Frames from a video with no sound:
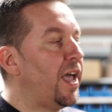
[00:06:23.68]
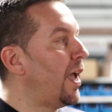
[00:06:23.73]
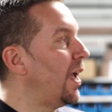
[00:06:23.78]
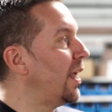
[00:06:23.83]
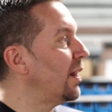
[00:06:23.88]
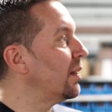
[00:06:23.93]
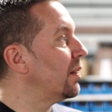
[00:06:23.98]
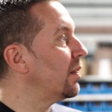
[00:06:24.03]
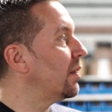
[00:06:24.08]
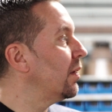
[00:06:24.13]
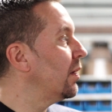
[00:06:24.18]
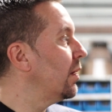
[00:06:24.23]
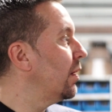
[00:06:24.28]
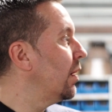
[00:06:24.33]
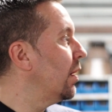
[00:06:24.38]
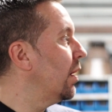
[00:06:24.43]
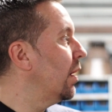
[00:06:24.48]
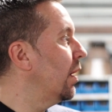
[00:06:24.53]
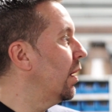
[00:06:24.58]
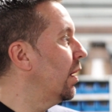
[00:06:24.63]

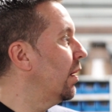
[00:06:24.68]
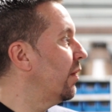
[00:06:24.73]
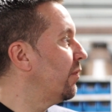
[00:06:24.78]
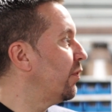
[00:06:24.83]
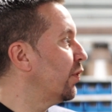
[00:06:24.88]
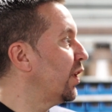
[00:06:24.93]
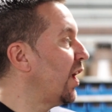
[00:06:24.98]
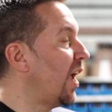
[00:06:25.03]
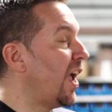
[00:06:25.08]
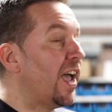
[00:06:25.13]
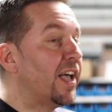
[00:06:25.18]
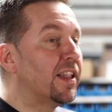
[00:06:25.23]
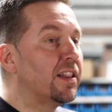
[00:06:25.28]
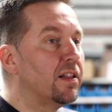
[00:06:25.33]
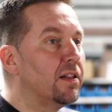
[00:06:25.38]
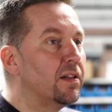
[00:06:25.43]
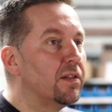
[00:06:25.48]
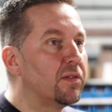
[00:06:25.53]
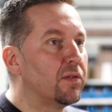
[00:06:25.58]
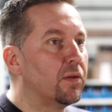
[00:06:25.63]

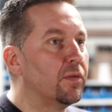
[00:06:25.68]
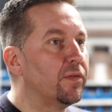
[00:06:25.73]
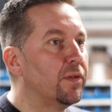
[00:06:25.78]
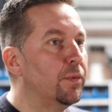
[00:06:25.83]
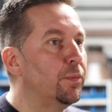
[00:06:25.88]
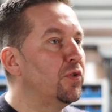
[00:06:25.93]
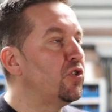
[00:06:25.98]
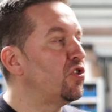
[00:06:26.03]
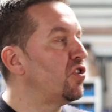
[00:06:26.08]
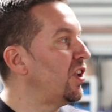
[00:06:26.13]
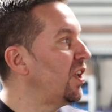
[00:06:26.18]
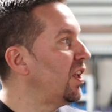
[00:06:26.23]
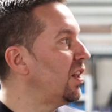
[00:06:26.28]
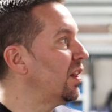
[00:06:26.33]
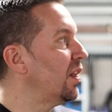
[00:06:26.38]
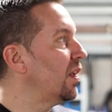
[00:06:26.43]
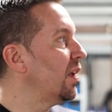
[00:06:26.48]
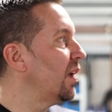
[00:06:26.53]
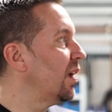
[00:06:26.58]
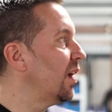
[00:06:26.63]
handles of the
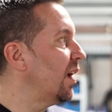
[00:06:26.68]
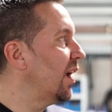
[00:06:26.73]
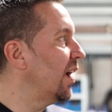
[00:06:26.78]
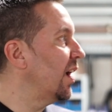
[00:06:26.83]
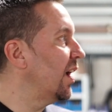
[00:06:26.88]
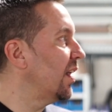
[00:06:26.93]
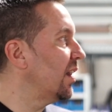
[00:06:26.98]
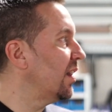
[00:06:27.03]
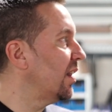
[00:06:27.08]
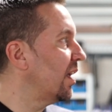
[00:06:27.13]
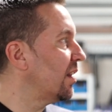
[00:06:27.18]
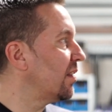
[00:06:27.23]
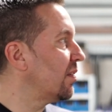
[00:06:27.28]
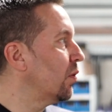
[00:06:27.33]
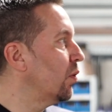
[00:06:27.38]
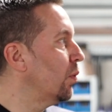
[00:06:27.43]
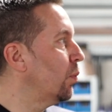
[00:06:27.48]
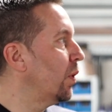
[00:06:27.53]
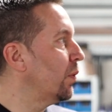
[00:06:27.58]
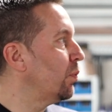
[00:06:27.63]
machine. And that's
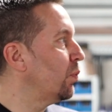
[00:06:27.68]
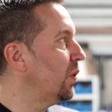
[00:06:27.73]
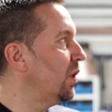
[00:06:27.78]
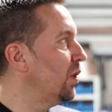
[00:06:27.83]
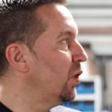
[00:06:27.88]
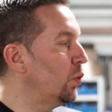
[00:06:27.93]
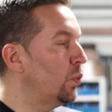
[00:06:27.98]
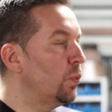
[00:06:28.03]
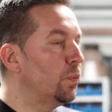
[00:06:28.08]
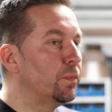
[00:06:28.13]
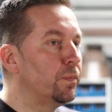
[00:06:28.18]
all what we do.